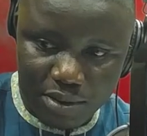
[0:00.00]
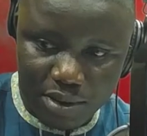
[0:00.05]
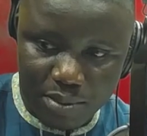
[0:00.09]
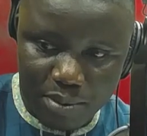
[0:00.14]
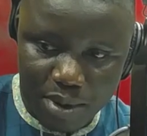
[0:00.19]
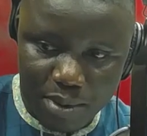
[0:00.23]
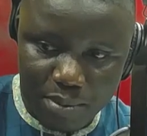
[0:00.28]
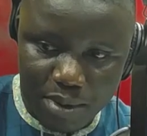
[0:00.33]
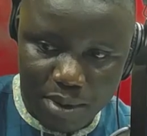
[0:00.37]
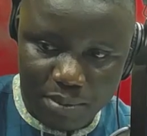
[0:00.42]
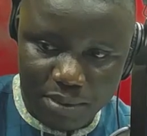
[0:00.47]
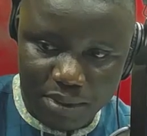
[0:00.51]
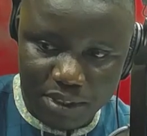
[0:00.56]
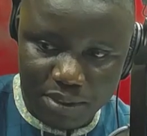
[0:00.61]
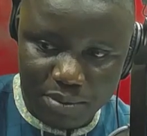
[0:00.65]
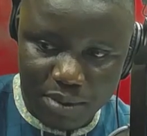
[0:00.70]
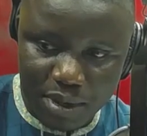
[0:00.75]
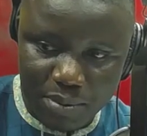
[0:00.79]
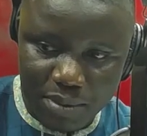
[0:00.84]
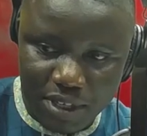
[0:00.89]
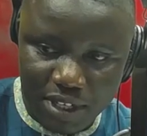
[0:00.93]
My
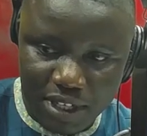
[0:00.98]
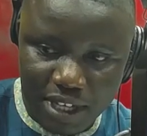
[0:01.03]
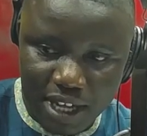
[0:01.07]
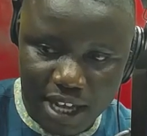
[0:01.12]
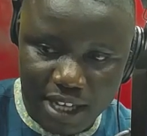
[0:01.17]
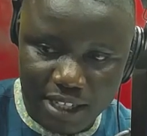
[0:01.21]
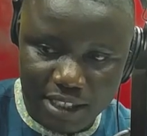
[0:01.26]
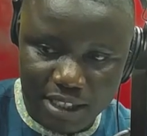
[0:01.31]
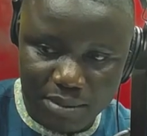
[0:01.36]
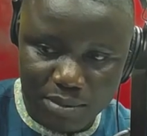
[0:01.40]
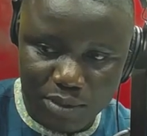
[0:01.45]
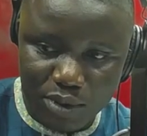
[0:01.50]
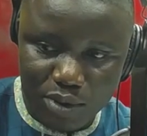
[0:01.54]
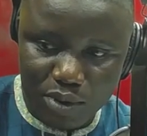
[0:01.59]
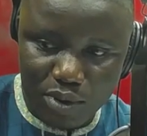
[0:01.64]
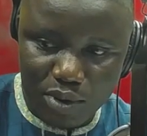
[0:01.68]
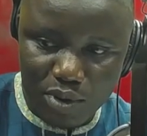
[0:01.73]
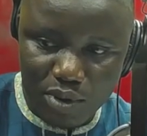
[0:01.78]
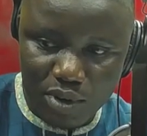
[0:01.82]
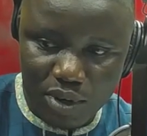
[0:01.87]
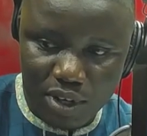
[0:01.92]
main can't say, I'm
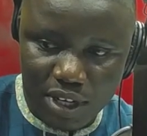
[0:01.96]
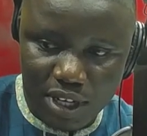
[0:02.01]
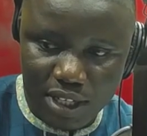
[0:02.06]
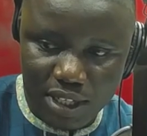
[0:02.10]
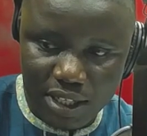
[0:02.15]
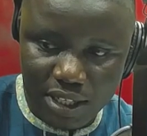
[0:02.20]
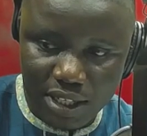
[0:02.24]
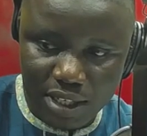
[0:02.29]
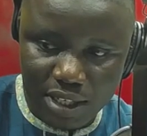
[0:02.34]
not all can